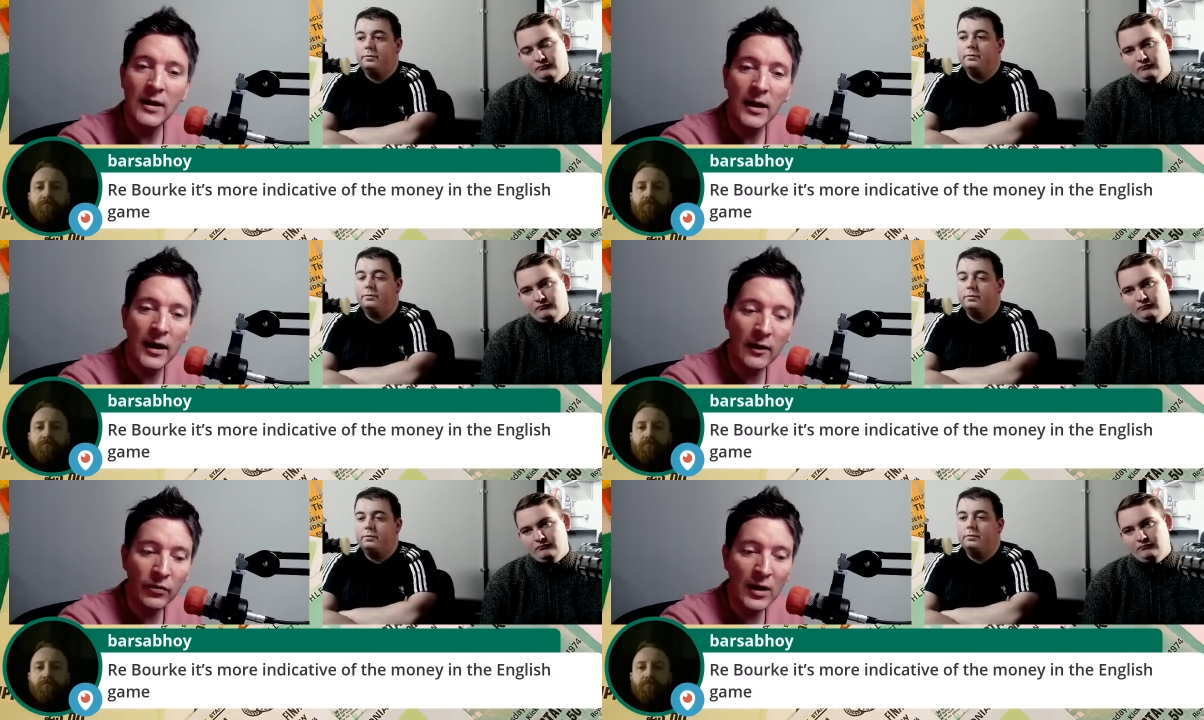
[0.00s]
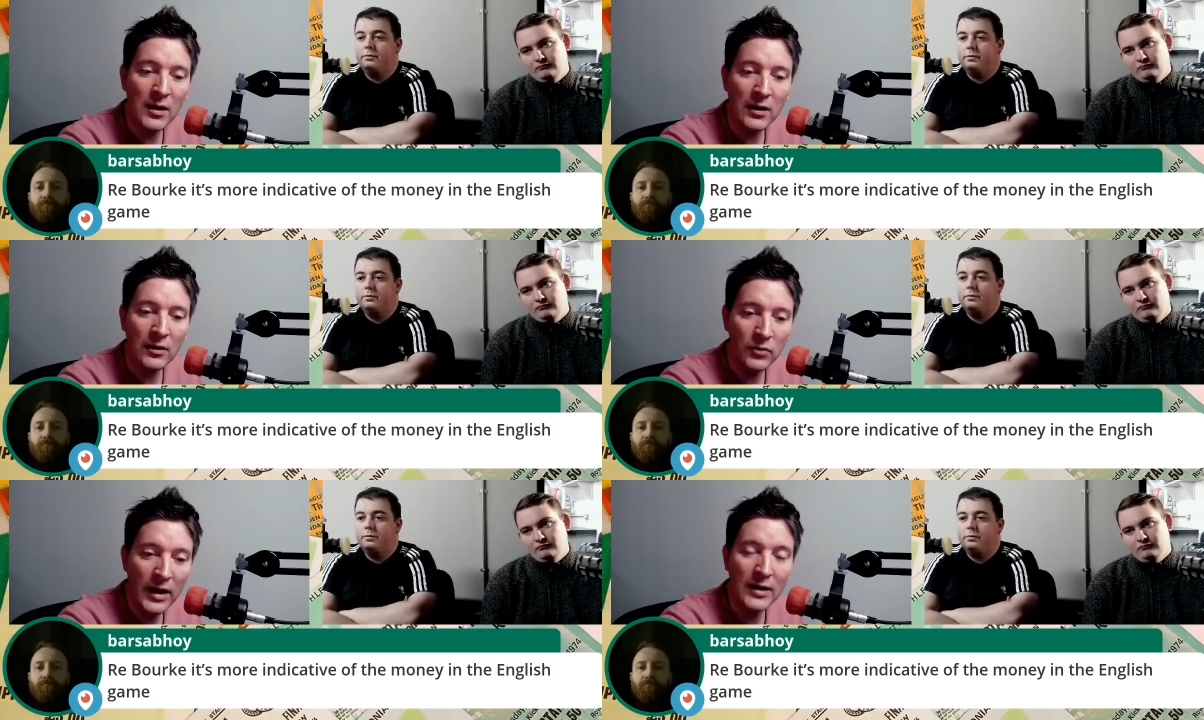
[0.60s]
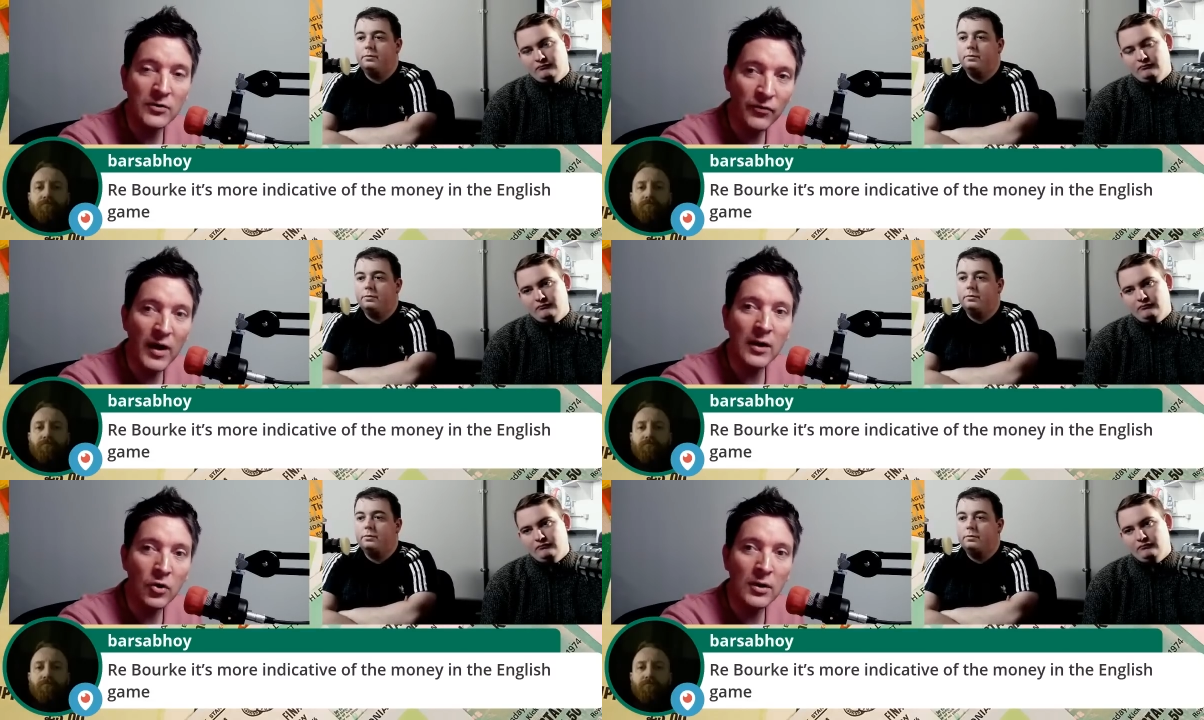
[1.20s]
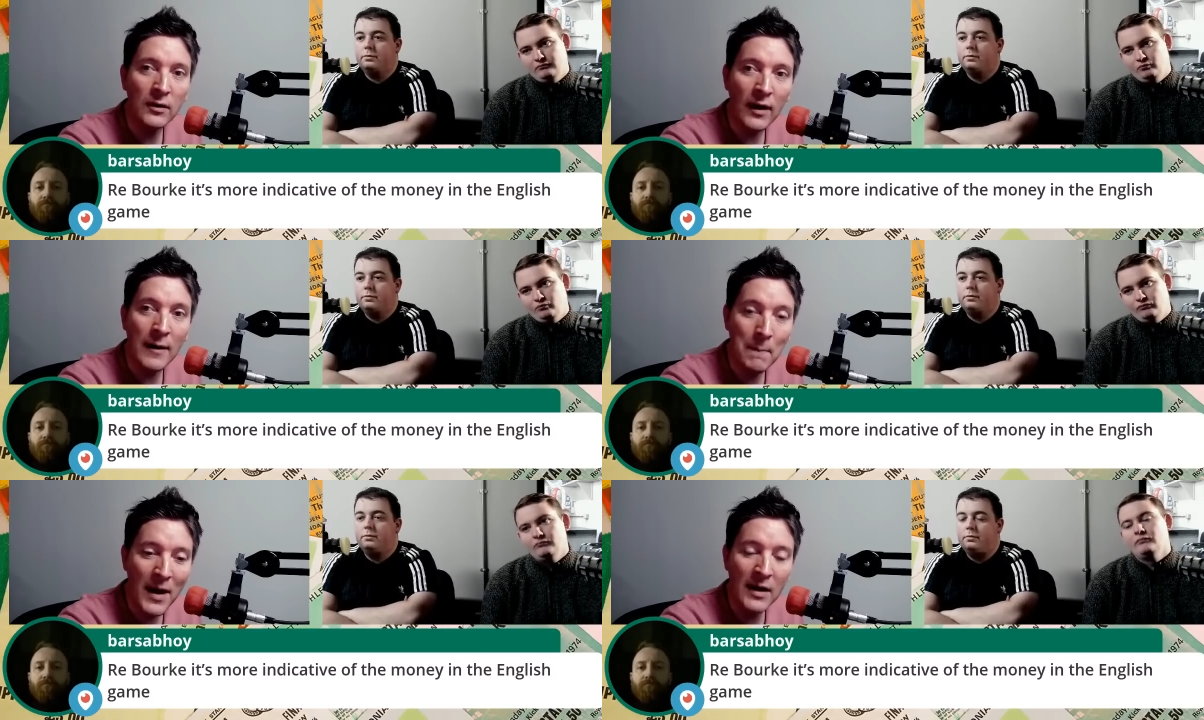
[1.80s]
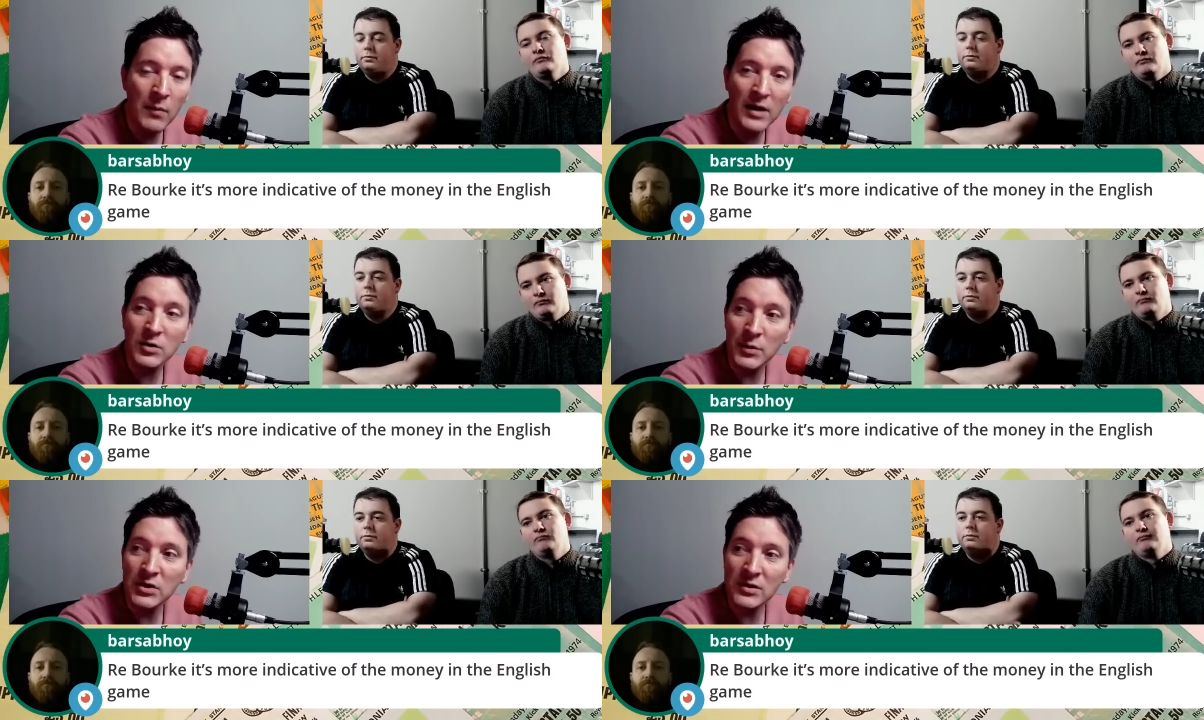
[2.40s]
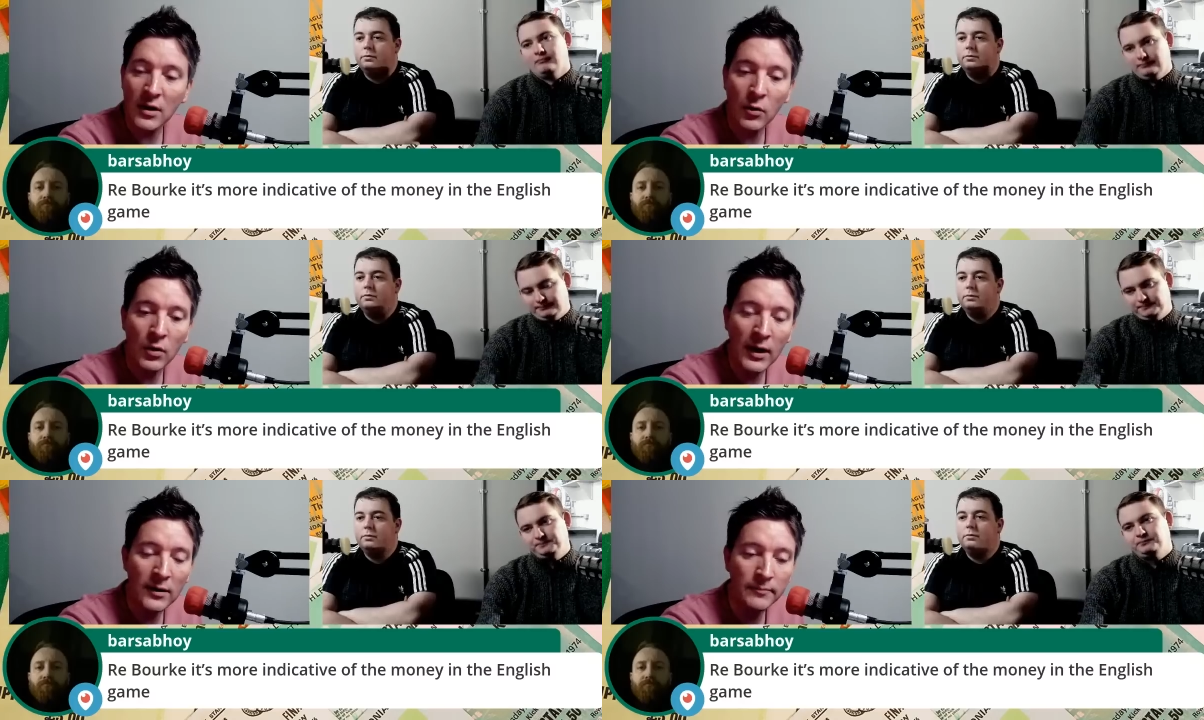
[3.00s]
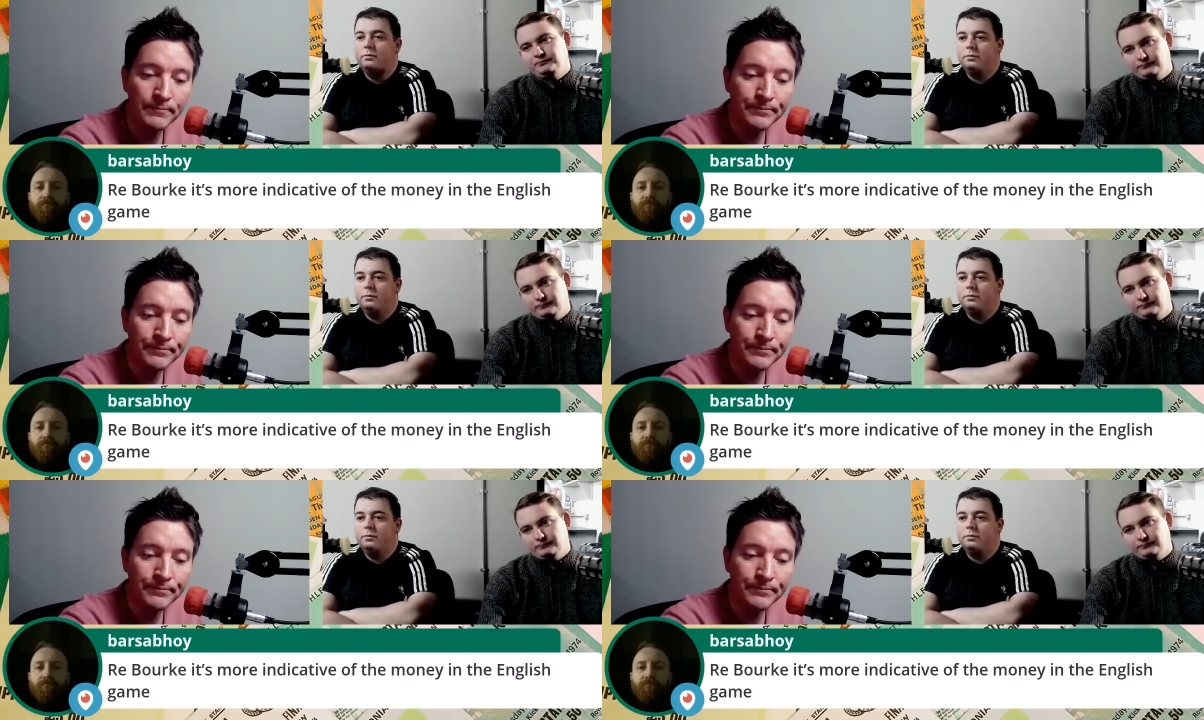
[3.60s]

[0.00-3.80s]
Speaker 1: And I think Lenny's very good at that man management style, Callum.